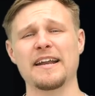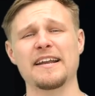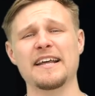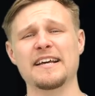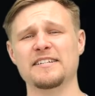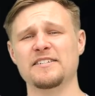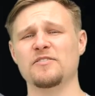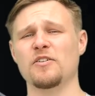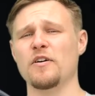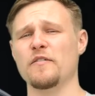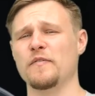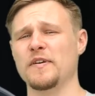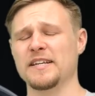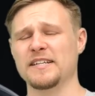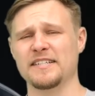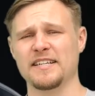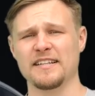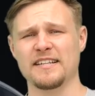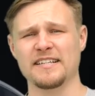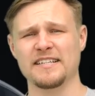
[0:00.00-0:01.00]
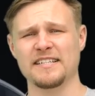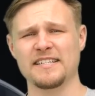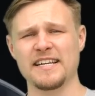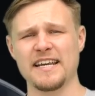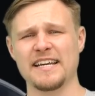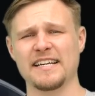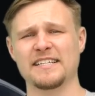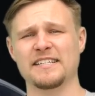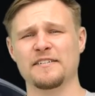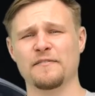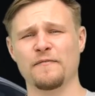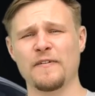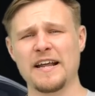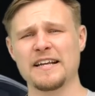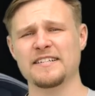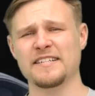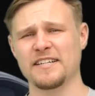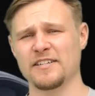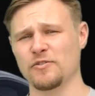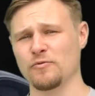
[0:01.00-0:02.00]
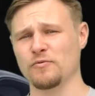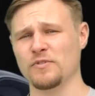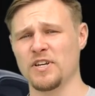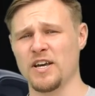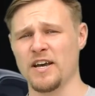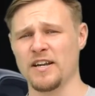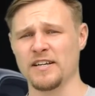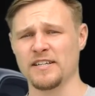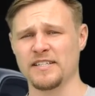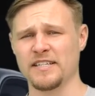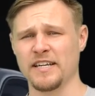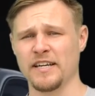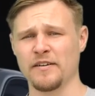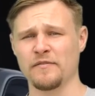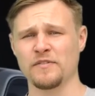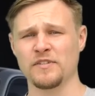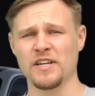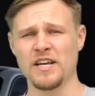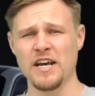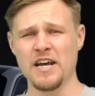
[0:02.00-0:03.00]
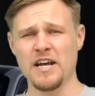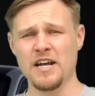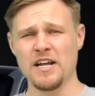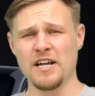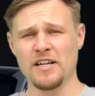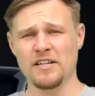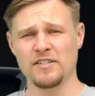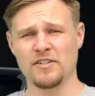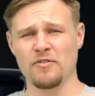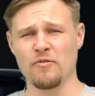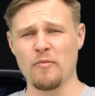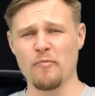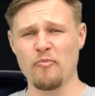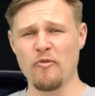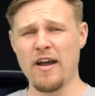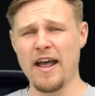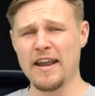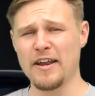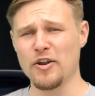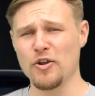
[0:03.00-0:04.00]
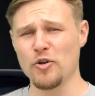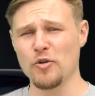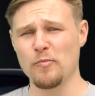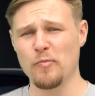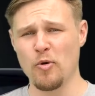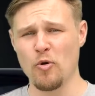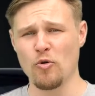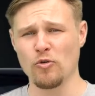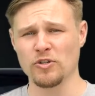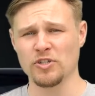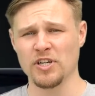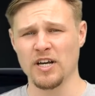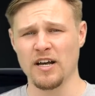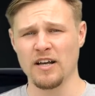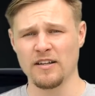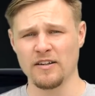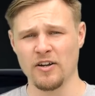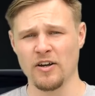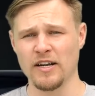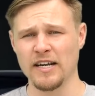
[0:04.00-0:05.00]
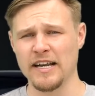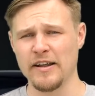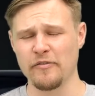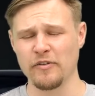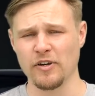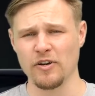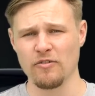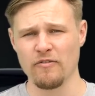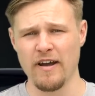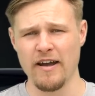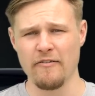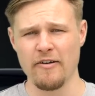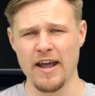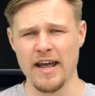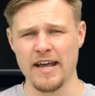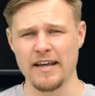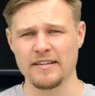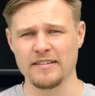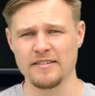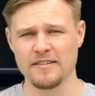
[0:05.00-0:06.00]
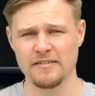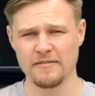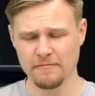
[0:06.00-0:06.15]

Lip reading: Let's dive into the flat six alternatives to a brand new Porsche 911 Carrera S.